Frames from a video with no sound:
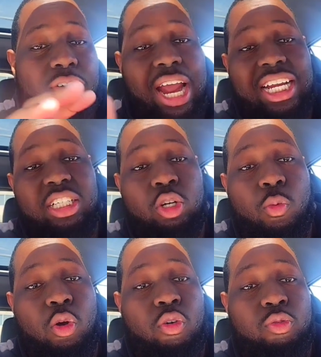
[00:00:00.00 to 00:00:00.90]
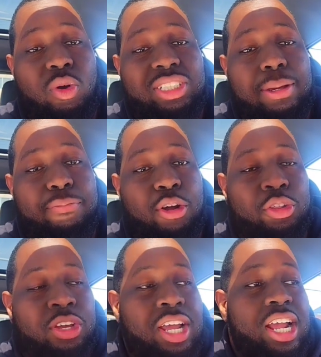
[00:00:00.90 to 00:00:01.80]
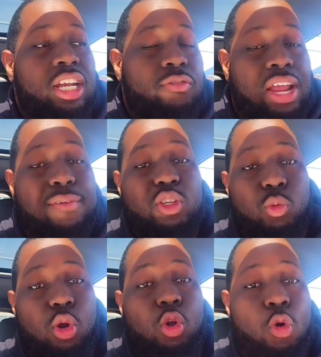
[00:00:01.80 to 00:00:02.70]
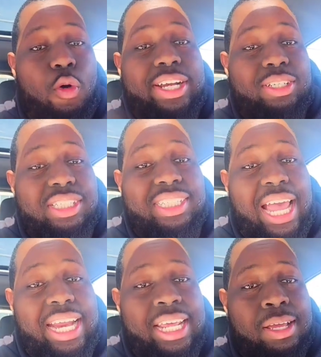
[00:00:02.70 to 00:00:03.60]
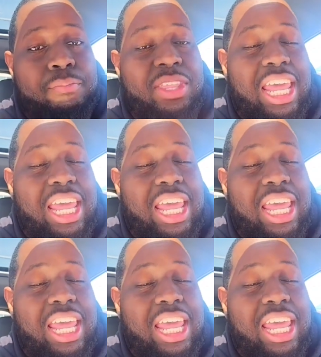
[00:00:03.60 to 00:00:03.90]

you know, we'll go one step further. The Ravens were going to sign him